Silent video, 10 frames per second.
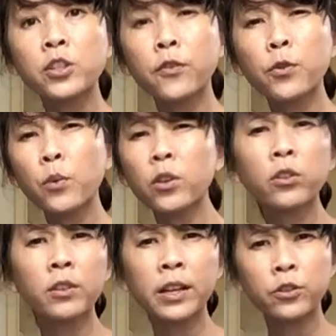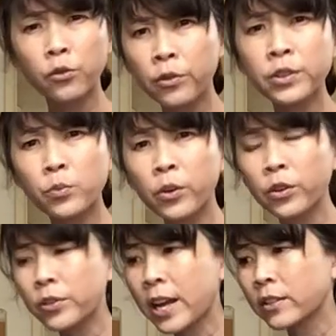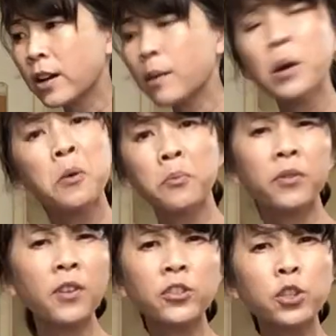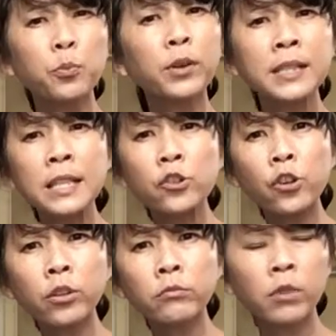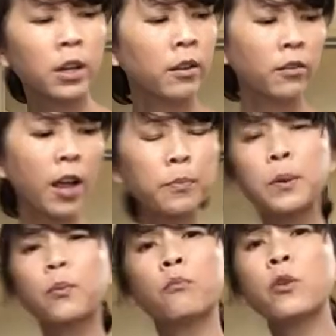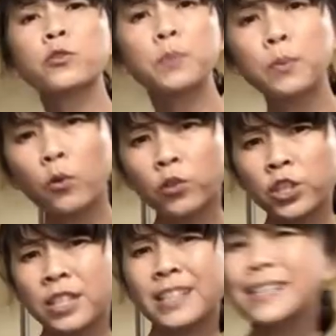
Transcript: So if you want to look like a tourist, wear your tank top, but if not, just bring a t-shirt. Most people were just in